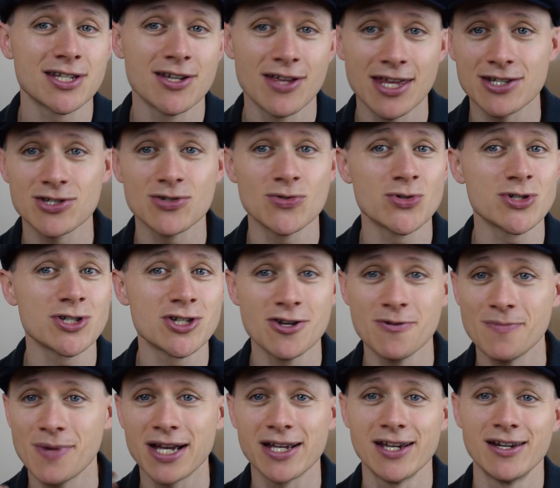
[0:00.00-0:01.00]
so that's
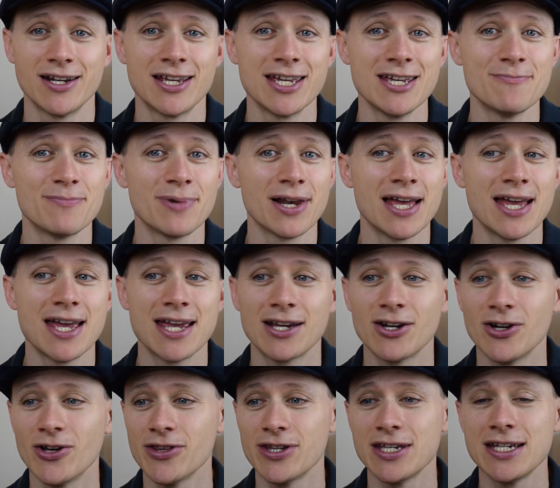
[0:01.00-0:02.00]
awesome. I can keep
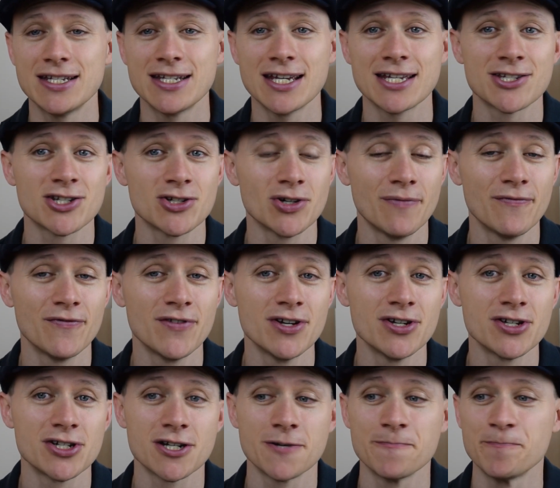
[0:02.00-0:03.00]
playing on the desktop
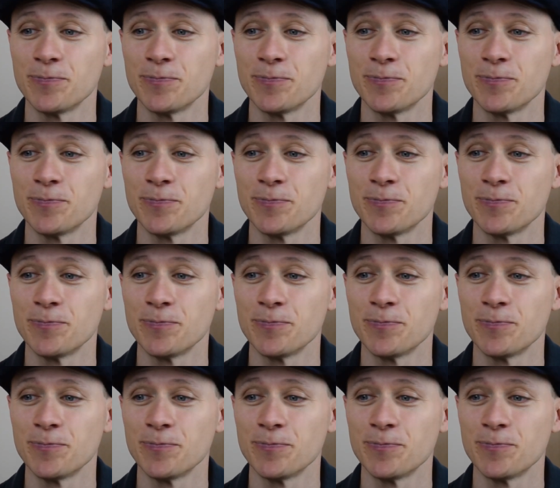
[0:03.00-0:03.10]
version.